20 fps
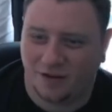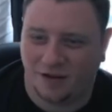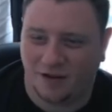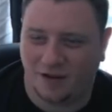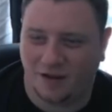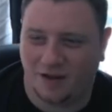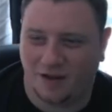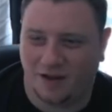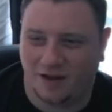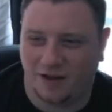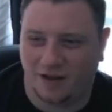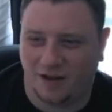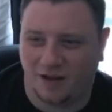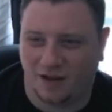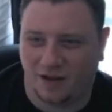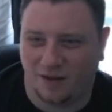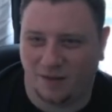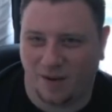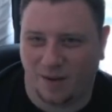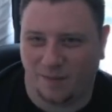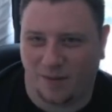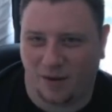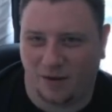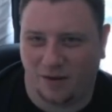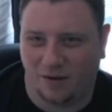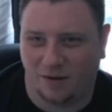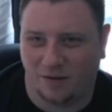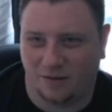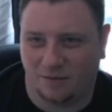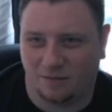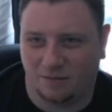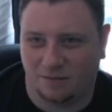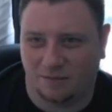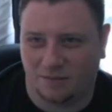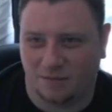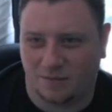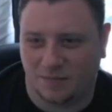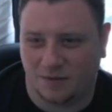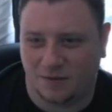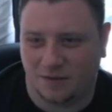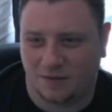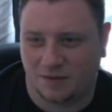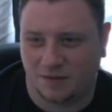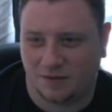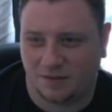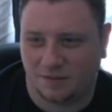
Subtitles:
Hey, my bombs!